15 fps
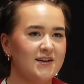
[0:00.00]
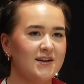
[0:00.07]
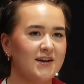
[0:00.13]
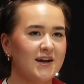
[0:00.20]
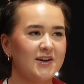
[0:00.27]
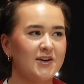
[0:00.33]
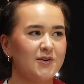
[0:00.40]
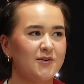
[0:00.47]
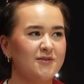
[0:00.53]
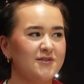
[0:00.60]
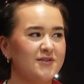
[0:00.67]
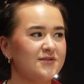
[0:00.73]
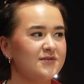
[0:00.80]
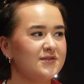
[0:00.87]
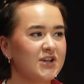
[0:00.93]
I know
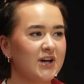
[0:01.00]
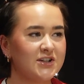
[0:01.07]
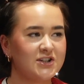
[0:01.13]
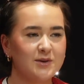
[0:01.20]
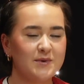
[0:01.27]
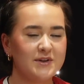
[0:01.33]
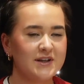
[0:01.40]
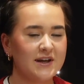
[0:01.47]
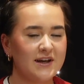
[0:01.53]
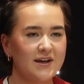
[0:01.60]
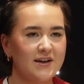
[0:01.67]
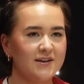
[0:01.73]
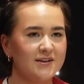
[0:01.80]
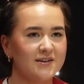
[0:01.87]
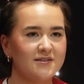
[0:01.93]
that
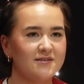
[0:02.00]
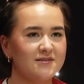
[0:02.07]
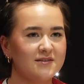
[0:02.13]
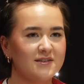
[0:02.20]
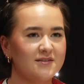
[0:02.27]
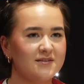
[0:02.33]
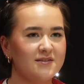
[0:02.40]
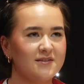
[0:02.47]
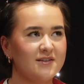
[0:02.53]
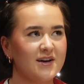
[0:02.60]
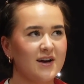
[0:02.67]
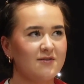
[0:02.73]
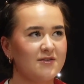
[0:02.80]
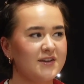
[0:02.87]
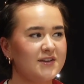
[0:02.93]
ChatGPT and
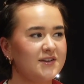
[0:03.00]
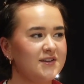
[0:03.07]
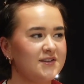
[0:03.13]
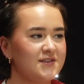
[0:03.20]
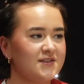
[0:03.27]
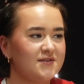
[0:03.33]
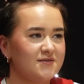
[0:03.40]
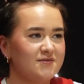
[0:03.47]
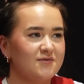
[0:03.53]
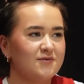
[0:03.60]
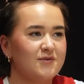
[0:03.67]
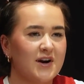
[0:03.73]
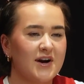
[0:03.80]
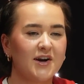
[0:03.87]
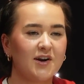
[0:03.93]
everything is
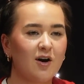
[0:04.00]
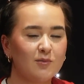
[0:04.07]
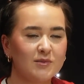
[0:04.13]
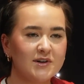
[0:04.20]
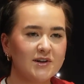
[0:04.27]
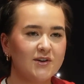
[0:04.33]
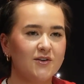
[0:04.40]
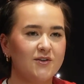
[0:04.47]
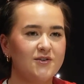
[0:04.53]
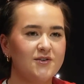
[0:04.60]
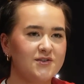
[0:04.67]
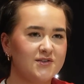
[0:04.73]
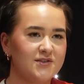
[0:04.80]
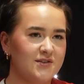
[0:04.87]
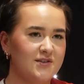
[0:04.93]
very commonly
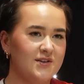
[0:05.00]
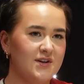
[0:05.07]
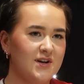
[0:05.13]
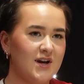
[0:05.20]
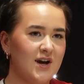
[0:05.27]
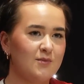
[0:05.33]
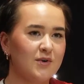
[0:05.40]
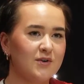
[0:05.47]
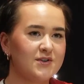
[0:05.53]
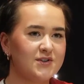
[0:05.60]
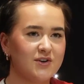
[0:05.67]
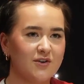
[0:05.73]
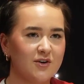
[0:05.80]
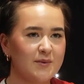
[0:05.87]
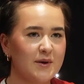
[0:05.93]
used amongst
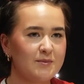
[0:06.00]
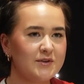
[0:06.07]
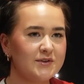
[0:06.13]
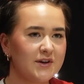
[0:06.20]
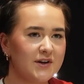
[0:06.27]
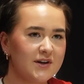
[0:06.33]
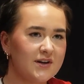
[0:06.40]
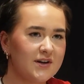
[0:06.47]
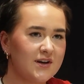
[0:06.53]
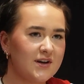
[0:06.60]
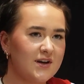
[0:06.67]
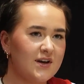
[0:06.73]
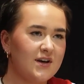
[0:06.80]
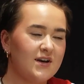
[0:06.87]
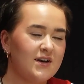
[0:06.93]
younger people now.
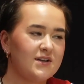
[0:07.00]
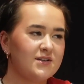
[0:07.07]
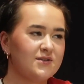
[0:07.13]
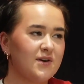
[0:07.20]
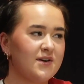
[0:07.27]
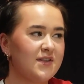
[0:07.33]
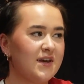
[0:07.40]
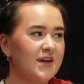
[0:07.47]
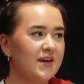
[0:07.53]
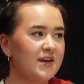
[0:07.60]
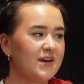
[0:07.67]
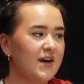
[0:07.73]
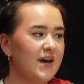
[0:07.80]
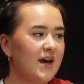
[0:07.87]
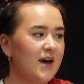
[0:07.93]
So I
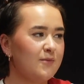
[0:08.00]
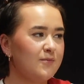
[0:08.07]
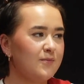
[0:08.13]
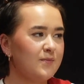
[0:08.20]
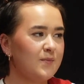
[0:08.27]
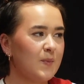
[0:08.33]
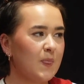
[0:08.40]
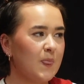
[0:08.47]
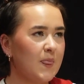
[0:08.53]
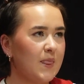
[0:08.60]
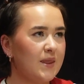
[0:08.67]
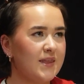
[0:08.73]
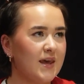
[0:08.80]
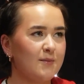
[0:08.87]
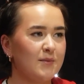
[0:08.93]
think
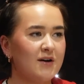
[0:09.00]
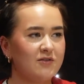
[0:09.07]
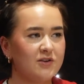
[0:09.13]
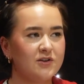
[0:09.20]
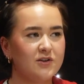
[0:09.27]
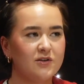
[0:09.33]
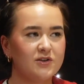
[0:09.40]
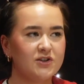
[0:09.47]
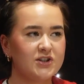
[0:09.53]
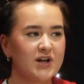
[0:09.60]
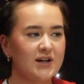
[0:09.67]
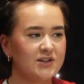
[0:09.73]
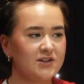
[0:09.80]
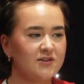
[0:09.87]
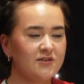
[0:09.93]
them having an
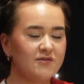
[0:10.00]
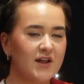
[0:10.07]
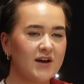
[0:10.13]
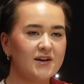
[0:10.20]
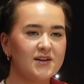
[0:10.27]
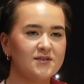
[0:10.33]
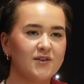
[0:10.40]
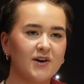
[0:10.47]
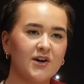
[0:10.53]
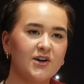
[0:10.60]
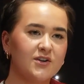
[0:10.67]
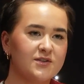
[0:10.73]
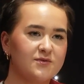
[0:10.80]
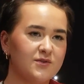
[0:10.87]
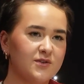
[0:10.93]
understanding of that is very
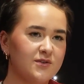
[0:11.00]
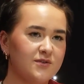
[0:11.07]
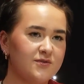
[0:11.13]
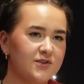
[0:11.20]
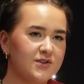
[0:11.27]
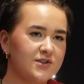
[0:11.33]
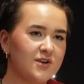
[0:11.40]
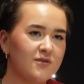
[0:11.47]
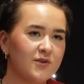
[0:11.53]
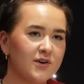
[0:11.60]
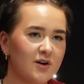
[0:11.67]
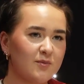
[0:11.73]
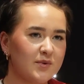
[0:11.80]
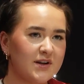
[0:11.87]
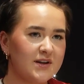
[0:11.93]
useful for software
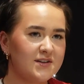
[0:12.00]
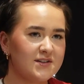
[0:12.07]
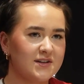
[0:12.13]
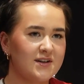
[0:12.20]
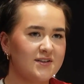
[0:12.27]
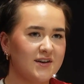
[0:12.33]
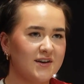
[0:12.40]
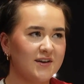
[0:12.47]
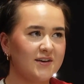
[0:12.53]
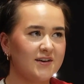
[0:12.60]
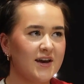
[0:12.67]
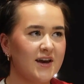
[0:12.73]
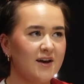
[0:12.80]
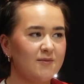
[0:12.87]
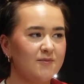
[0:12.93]
companies, and I think
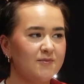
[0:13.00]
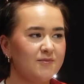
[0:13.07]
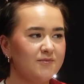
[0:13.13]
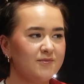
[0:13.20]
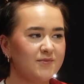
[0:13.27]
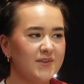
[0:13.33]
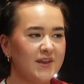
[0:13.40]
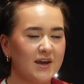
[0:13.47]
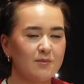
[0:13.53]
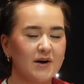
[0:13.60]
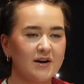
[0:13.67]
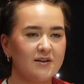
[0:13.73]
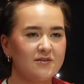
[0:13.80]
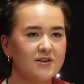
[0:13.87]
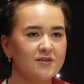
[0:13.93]
they can
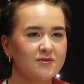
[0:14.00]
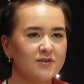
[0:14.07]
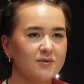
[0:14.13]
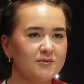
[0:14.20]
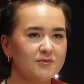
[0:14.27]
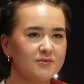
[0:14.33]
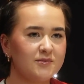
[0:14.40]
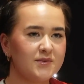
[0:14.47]
benefit from